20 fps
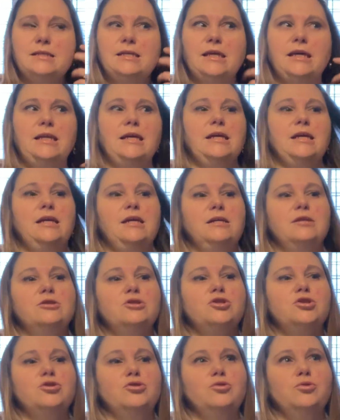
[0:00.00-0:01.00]
getting
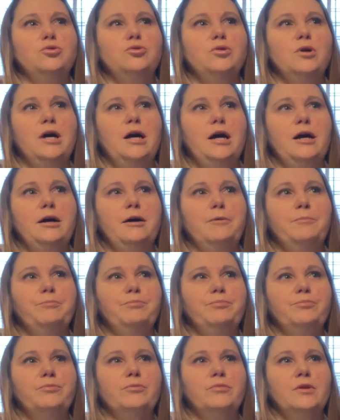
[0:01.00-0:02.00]
into
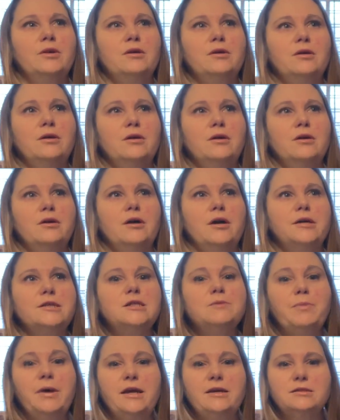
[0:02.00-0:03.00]
a
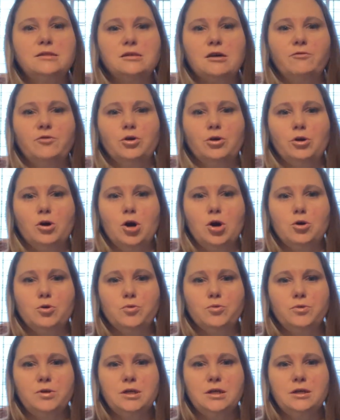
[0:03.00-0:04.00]
space of your
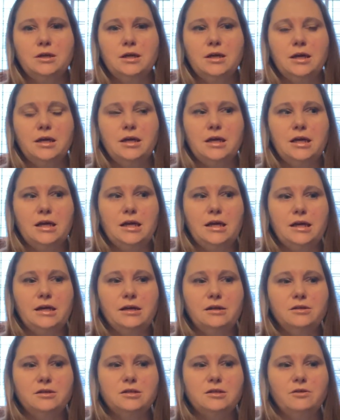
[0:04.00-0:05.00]
own
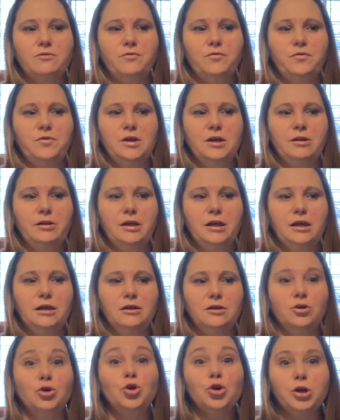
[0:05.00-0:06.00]
and
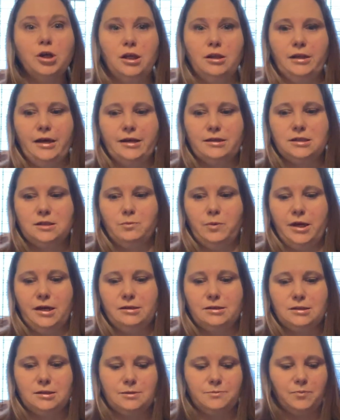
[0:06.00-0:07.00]
feeling good in that
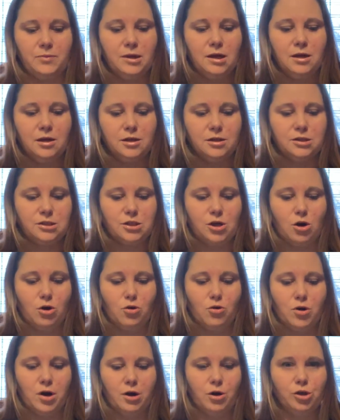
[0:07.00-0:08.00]
space.
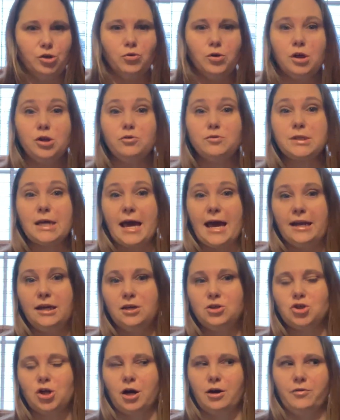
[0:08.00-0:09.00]
So you can use any
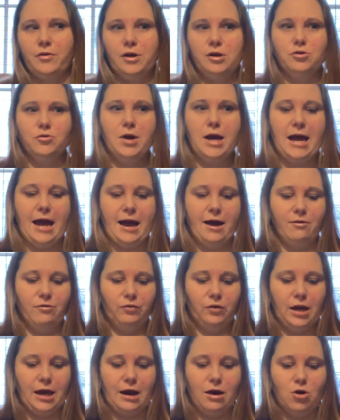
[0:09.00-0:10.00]
jar that you have
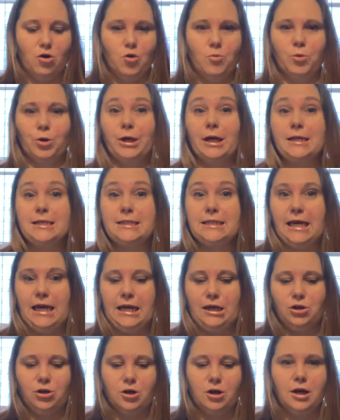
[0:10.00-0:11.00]
at home or
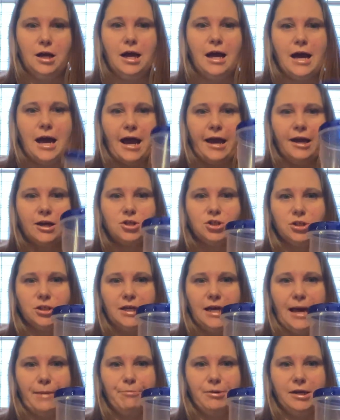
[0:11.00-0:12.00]
container. I actually
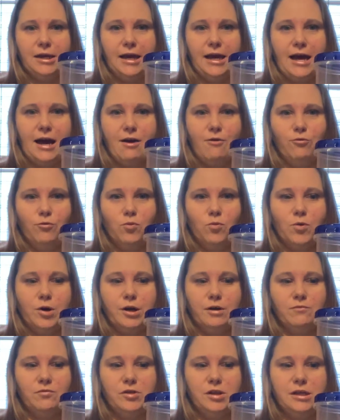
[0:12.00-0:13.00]
happen to have one
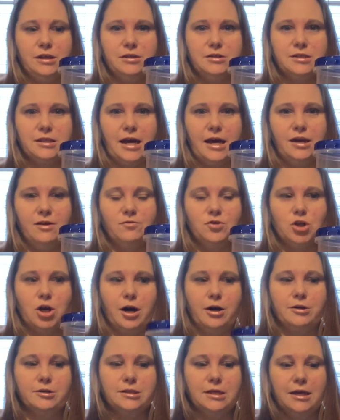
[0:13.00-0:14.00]
of these kind of
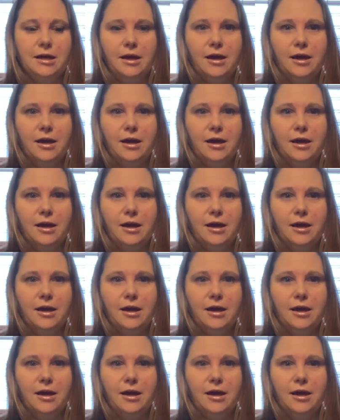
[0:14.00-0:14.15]
jars.